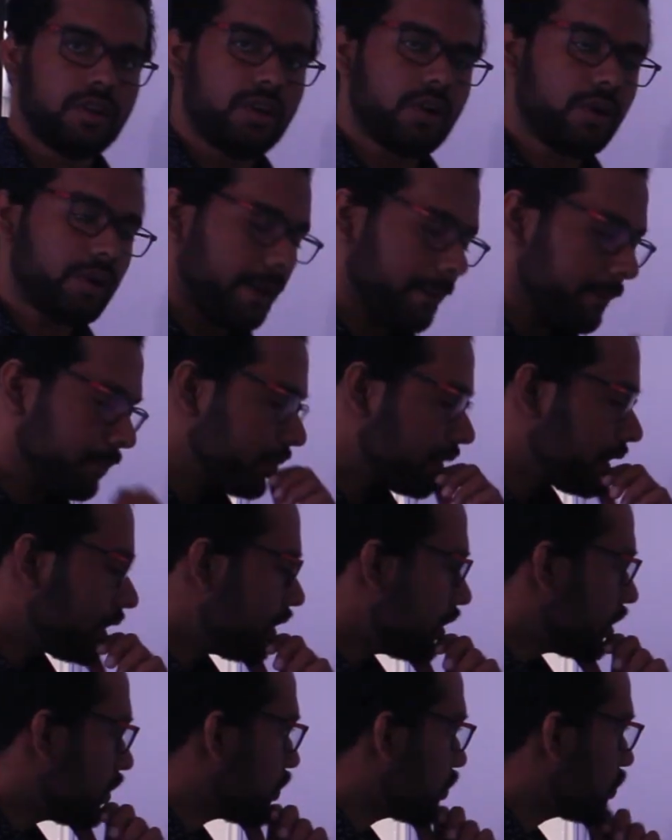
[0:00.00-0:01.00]
Okay,
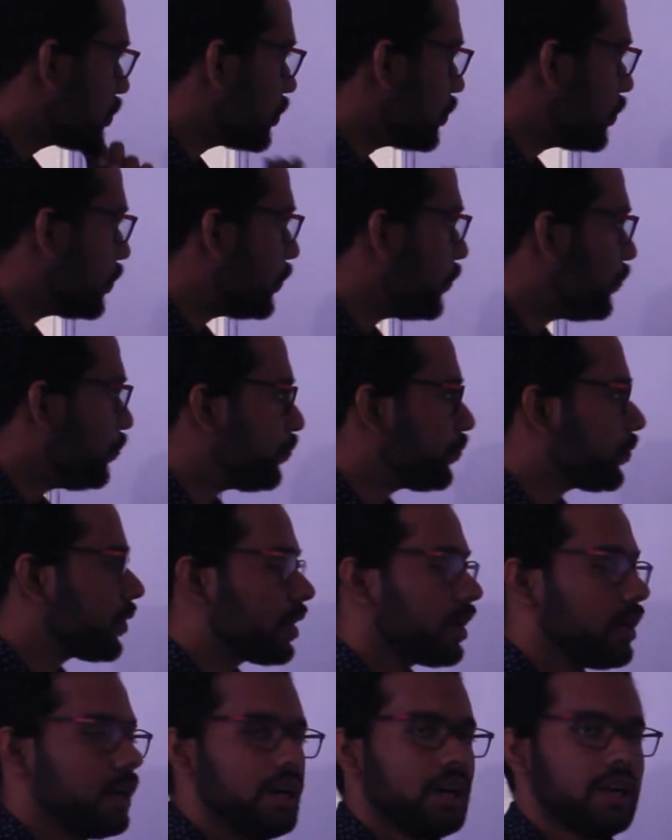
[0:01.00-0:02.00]
so
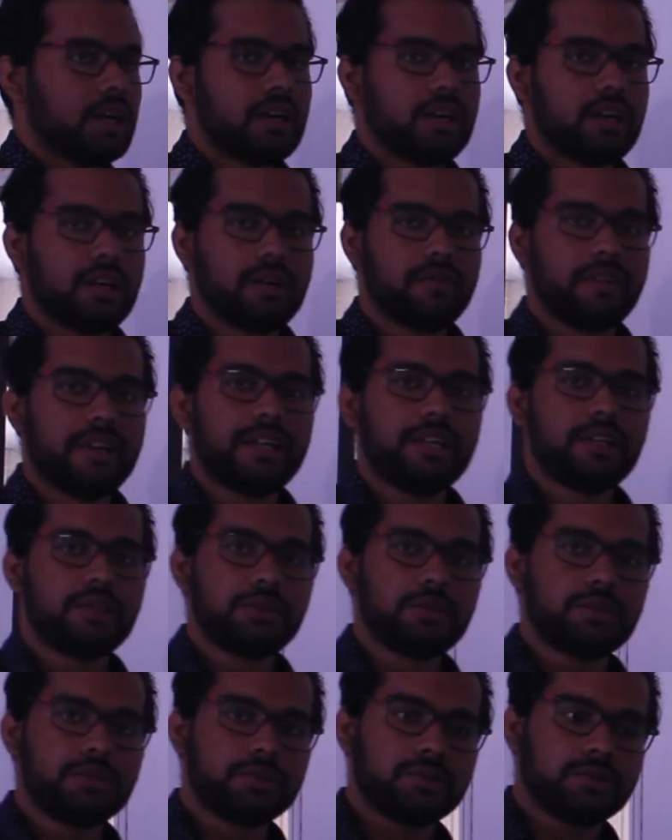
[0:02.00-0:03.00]
we need to